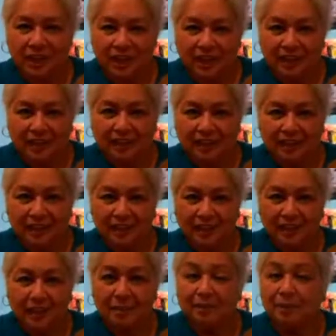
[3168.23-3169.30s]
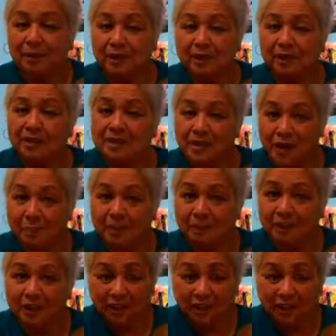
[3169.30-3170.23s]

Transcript: like, put it on top of a